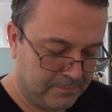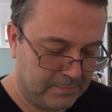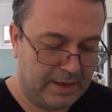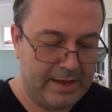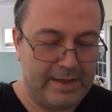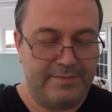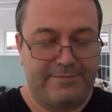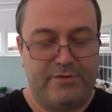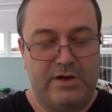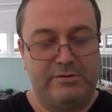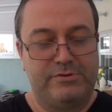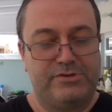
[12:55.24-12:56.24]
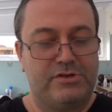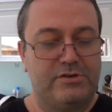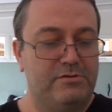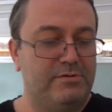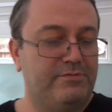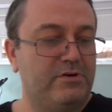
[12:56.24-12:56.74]
And the final
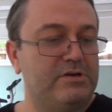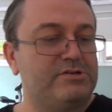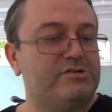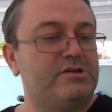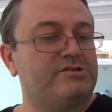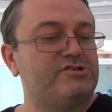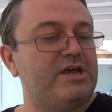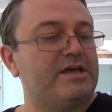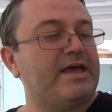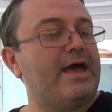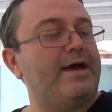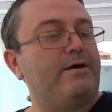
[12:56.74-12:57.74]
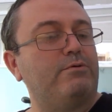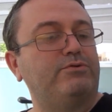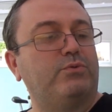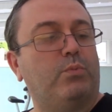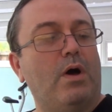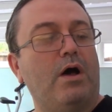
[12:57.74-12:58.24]
2, we've got a Cheddar Owls
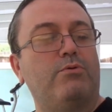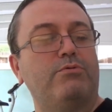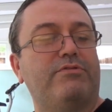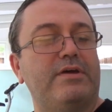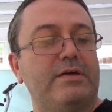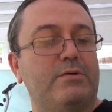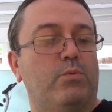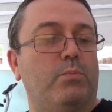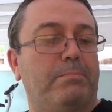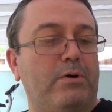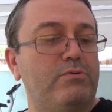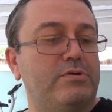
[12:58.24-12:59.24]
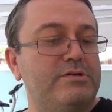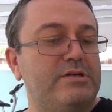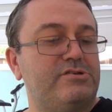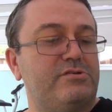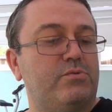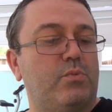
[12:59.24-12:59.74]
Wild Thing bottle
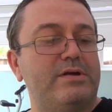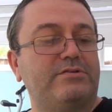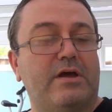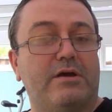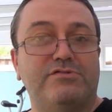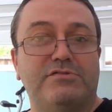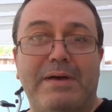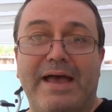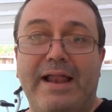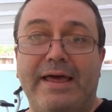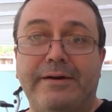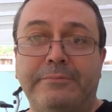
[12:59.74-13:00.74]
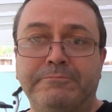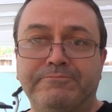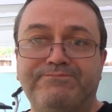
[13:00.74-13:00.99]
conditioned West Coast Pale Ale.